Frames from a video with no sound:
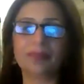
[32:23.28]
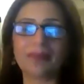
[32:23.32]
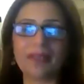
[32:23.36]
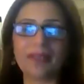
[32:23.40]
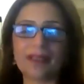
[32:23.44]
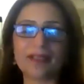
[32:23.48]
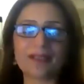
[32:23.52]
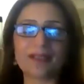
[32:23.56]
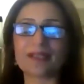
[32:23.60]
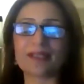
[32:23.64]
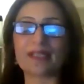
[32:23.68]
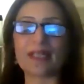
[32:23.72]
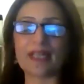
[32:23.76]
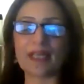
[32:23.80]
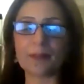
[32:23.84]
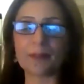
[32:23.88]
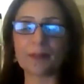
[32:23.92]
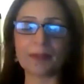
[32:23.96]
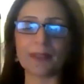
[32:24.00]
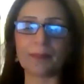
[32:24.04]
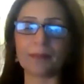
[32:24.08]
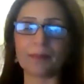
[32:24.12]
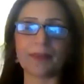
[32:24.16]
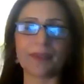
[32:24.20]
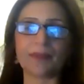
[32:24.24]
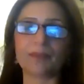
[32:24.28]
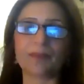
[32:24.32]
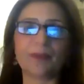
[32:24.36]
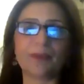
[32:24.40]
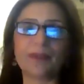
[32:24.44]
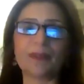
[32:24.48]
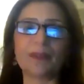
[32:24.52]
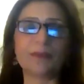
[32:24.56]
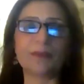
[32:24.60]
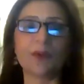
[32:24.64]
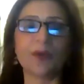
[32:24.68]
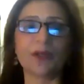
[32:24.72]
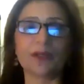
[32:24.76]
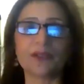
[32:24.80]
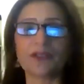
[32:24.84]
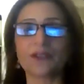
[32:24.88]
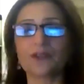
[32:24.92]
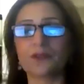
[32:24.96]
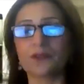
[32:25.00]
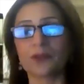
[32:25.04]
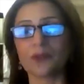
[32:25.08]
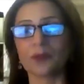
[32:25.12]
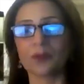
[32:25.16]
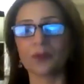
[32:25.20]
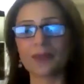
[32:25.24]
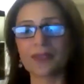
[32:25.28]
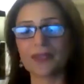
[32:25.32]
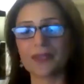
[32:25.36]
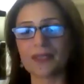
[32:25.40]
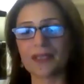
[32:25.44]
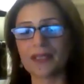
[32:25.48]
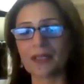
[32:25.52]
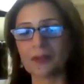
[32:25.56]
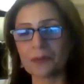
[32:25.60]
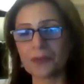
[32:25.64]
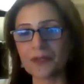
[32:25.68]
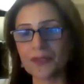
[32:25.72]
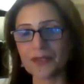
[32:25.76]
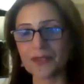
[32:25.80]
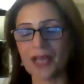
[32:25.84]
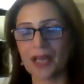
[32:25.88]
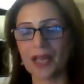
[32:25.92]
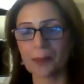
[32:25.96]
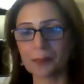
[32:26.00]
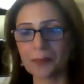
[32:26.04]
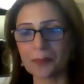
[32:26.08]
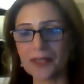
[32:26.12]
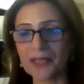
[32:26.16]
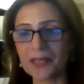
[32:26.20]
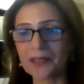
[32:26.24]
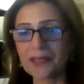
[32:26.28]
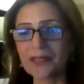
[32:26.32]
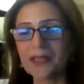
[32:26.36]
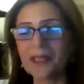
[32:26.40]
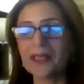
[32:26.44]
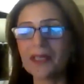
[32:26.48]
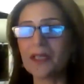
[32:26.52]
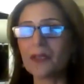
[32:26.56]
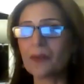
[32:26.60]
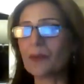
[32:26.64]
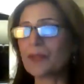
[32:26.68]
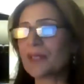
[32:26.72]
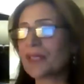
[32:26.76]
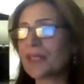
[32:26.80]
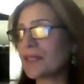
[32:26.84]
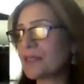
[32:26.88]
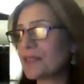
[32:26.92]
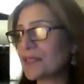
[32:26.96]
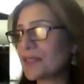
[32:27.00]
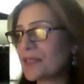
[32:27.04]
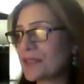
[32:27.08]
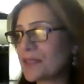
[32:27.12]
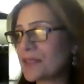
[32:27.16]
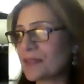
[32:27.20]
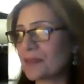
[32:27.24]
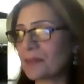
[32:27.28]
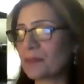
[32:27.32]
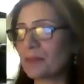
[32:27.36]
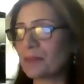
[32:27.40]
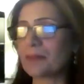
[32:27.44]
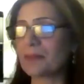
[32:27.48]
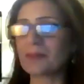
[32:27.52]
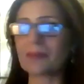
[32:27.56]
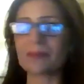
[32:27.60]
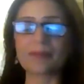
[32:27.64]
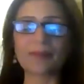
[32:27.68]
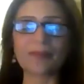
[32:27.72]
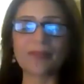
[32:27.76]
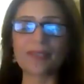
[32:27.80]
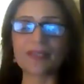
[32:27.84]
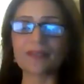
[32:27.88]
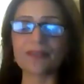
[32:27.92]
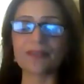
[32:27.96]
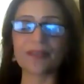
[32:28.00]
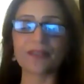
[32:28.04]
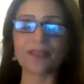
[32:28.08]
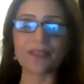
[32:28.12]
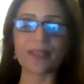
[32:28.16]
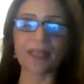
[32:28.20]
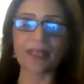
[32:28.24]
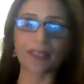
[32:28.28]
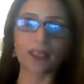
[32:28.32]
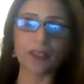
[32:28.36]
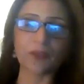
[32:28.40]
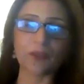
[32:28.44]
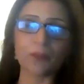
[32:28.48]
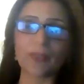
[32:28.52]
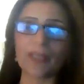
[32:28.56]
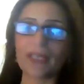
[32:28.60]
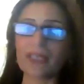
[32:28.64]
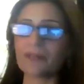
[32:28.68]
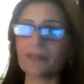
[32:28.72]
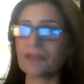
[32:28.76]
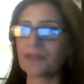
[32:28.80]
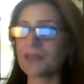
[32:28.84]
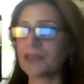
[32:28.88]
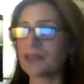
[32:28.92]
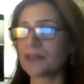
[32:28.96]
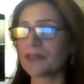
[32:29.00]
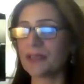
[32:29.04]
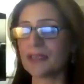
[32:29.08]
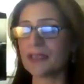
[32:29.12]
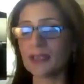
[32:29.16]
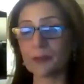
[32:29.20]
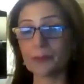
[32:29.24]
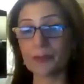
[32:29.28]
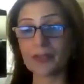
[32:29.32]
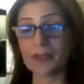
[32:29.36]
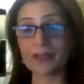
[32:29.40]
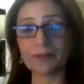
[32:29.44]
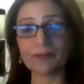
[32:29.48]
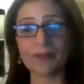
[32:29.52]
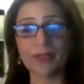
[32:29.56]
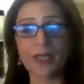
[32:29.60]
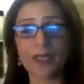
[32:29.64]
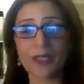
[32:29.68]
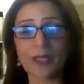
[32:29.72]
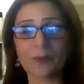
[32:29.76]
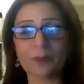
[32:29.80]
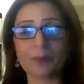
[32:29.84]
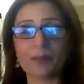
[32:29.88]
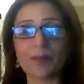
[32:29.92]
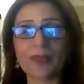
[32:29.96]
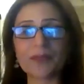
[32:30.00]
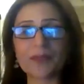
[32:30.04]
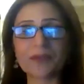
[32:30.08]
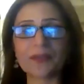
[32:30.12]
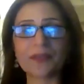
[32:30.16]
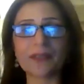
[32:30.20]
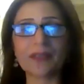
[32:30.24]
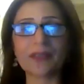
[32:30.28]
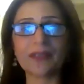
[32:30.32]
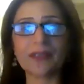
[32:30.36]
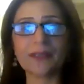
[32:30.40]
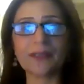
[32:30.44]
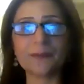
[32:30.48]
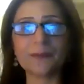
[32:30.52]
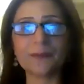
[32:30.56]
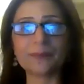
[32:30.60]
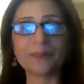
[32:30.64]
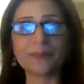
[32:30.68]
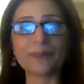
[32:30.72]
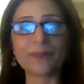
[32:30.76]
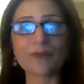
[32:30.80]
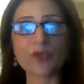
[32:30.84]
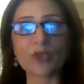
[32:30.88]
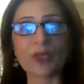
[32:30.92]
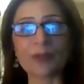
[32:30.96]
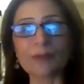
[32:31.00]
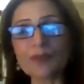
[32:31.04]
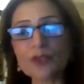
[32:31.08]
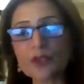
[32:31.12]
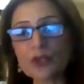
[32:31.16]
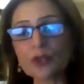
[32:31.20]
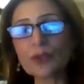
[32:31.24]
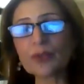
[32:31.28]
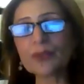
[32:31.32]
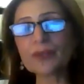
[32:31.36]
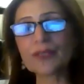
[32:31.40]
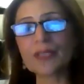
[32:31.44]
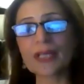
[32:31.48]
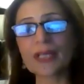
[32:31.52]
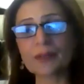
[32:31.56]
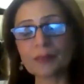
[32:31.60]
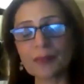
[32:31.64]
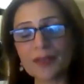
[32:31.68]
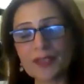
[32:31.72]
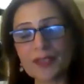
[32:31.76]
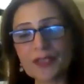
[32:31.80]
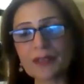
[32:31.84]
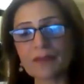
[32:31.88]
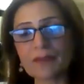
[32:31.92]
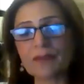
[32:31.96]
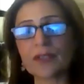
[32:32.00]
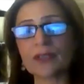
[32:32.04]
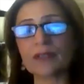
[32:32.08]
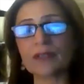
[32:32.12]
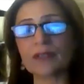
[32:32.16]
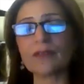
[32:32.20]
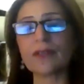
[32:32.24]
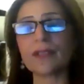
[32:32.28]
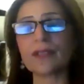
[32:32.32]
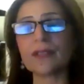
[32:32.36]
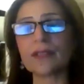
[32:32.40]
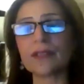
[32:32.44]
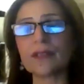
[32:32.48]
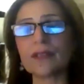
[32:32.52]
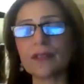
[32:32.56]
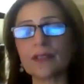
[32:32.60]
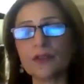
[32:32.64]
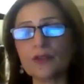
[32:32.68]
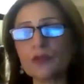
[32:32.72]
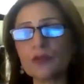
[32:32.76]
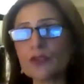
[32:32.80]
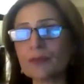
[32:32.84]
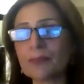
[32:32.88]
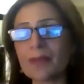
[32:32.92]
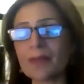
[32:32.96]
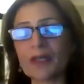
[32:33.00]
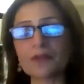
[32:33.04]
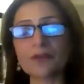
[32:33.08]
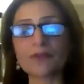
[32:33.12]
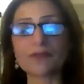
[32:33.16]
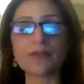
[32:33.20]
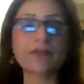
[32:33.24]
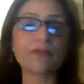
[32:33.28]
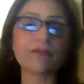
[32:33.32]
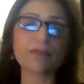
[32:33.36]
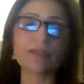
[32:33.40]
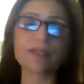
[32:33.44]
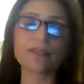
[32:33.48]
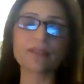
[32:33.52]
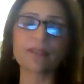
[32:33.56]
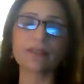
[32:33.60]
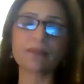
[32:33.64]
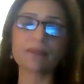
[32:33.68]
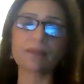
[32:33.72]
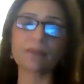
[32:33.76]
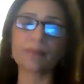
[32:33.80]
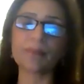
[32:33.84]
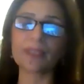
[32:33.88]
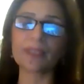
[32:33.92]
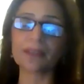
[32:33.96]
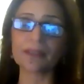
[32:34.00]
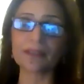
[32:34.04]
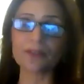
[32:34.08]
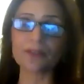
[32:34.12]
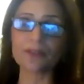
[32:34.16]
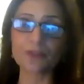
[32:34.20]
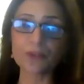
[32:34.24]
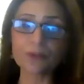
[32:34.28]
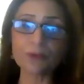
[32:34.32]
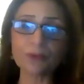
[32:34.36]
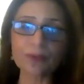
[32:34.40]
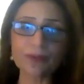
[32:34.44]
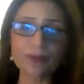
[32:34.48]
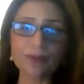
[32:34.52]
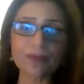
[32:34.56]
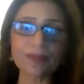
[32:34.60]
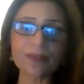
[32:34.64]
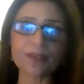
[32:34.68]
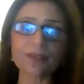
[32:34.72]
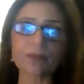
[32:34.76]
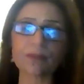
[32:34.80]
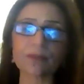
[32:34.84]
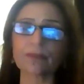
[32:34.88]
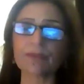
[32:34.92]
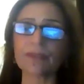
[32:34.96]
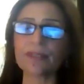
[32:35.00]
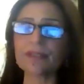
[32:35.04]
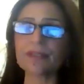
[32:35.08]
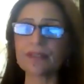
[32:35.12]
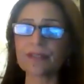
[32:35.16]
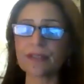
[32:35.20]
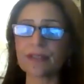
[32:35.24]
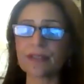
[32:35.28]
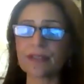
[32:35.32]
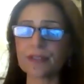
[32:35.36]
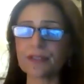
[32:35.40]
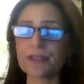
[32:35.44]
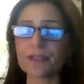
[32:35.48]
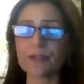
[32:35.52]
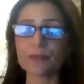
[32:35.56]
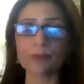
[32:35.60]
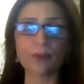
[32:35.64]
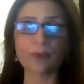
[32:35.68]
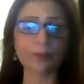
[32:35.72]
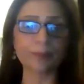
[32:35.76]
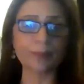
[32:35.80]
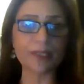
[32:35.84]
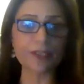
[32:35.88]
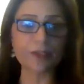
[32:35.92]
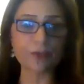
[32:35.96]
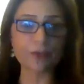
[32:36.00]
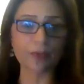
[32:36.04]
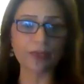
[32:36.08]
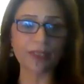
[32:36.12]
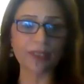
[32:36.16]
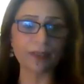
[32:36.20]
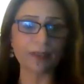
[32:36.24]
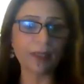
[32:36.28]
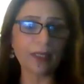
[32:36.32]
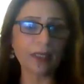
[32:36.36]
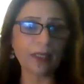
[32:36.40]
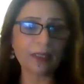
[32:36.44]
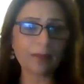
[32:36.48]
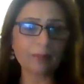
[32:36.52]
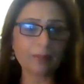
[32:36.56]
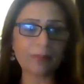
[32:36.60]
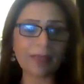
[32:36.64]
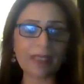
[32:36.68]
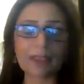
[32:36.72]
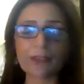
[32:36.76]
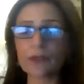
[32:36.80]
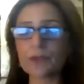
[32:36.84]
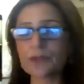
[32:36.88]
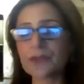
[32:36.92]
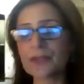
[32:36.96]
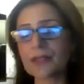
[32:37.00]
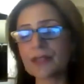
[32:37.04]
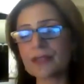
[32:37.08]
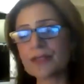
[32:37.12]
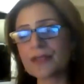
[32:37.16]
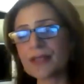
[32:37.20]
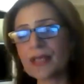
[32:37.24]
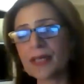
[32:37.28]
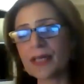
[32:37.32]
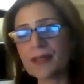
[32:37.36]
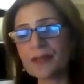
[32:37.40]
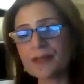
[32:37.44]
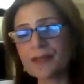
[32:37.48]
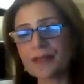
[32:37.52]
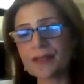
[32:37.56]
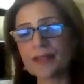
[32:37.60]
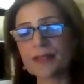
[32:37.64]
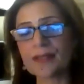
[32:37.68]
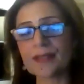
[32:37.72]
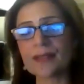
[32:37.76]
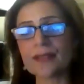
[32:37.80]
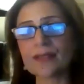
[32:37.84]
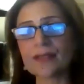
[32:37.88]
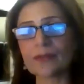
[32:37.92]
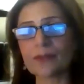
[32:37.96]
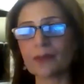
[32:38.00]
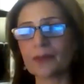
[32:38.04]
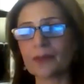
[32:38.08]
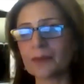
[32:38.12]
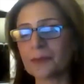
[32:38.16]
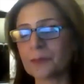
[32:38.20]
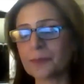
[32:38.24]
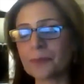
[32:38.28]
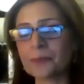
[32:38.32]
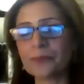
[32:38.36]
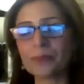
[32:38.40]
as lay people, we wanted to know what the hell was happening. Where are these the second wave and the third wave? But so I'm sure that must have generated a huge amount of interest in medical students or researchers who are pursuing biological sciences or